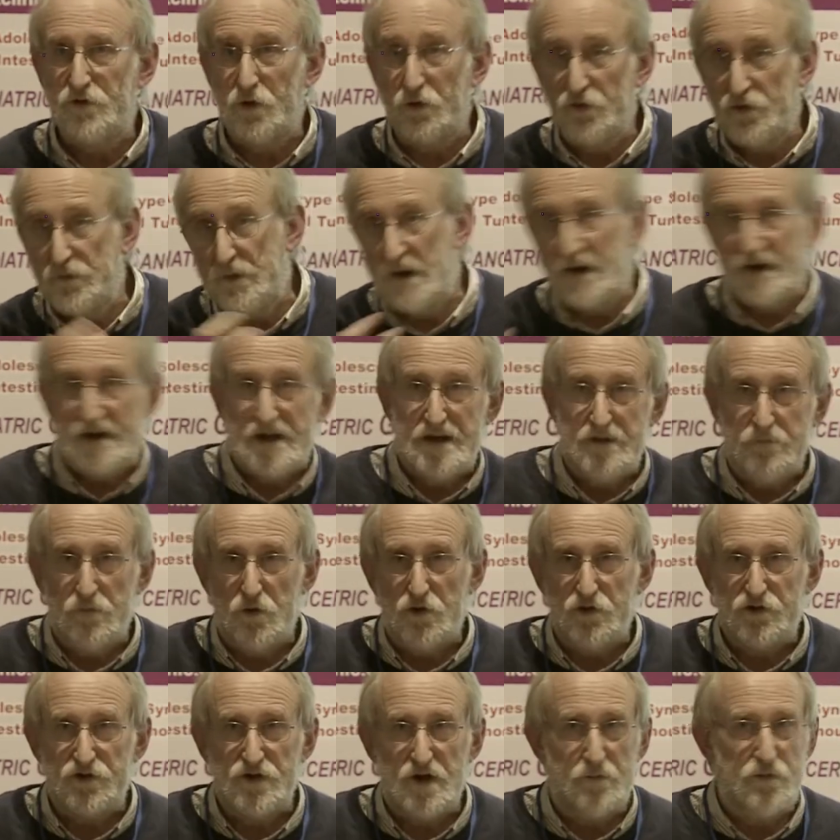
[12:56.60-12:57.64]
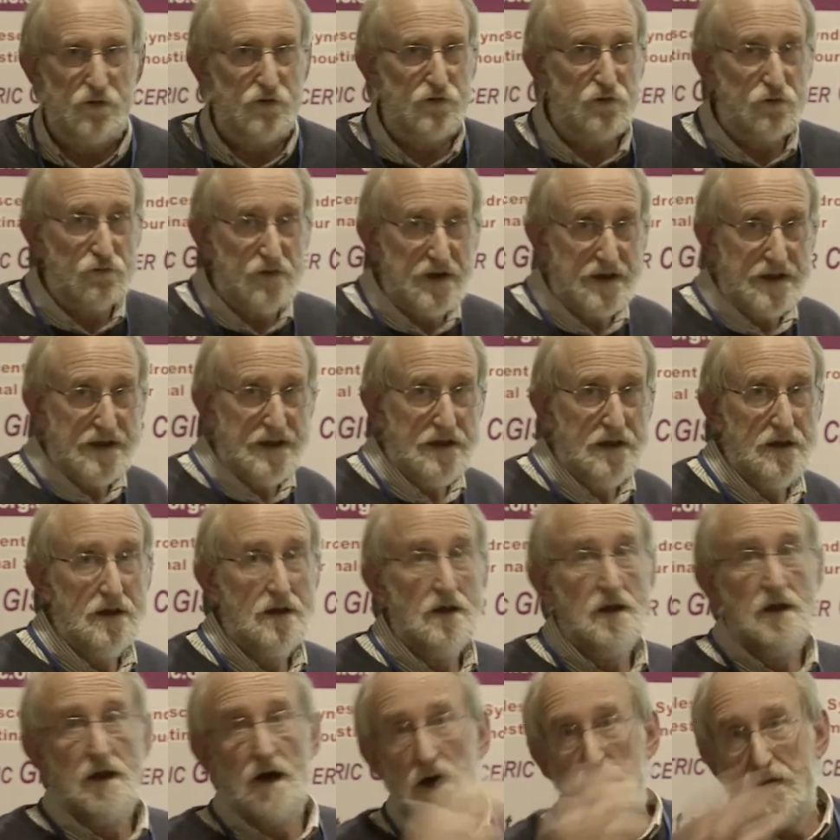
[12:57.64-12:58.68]
talked about getting more samples already,
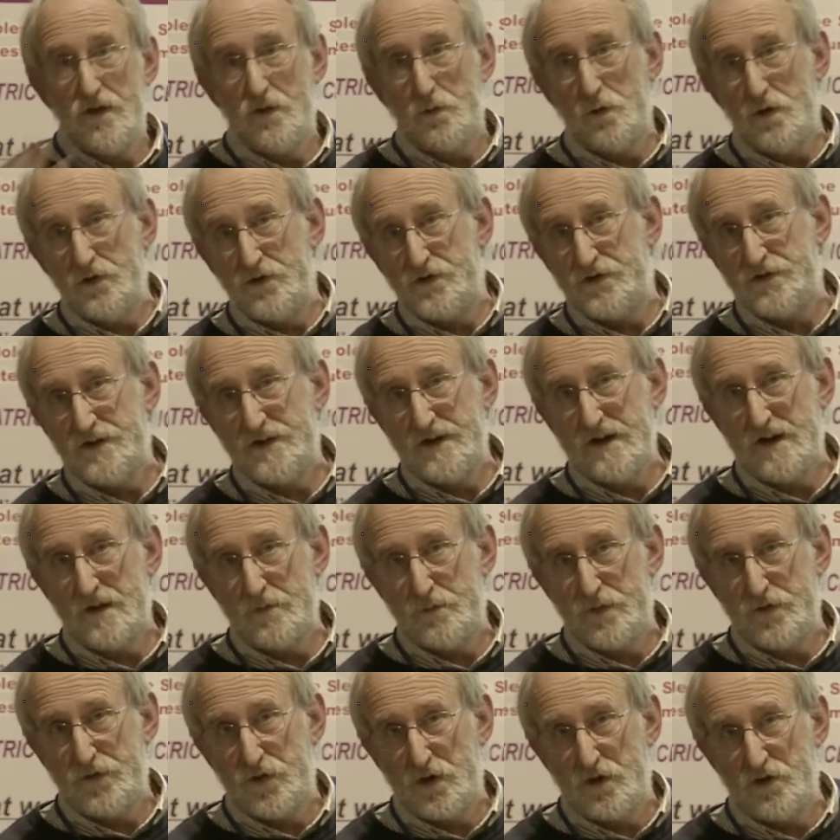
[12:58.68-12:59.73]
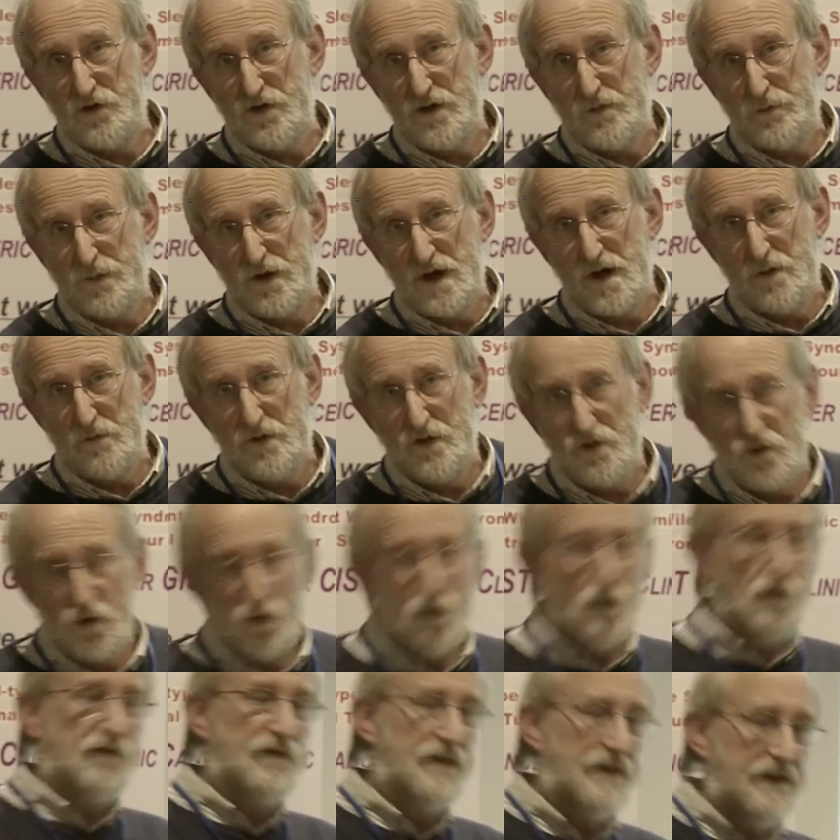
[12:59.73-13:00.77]
either ones sitting in the pathology department
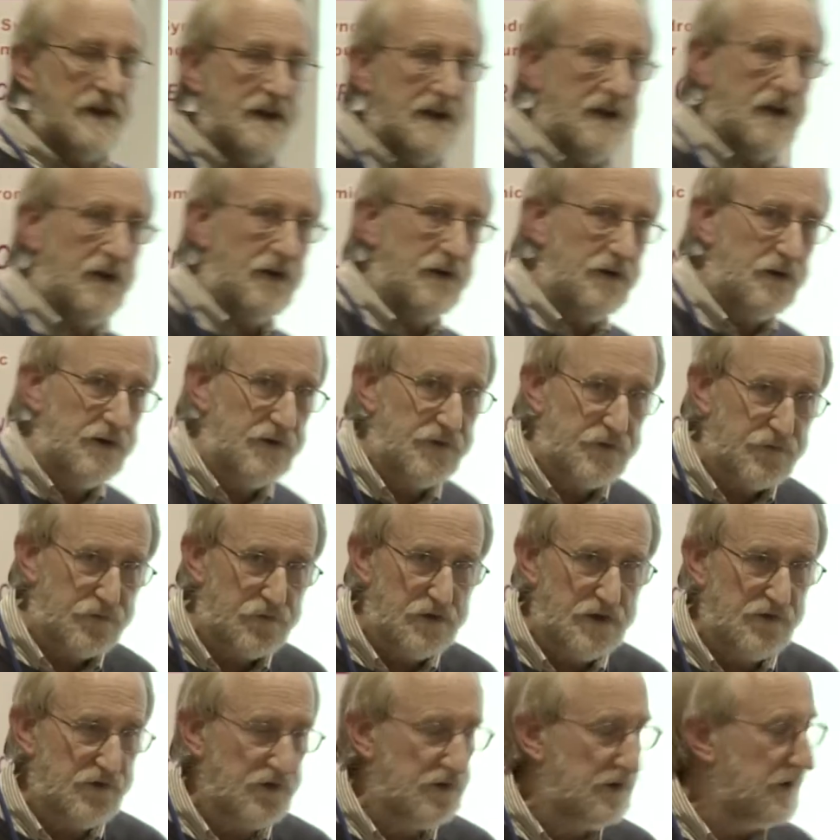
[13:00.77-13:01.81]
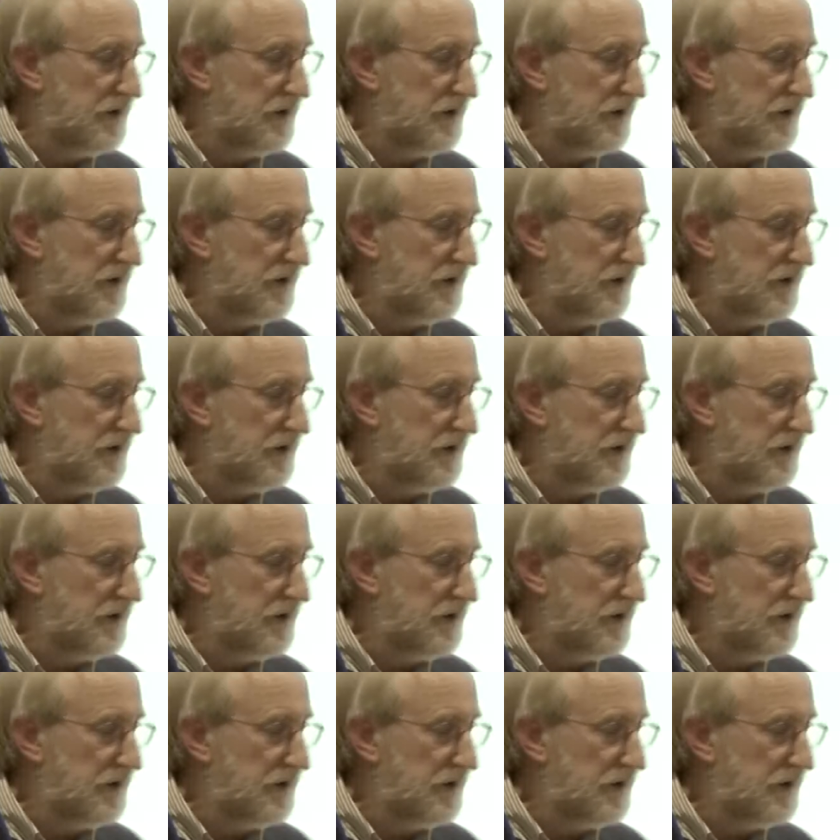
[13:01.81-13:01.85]
or sitting in our nice fridge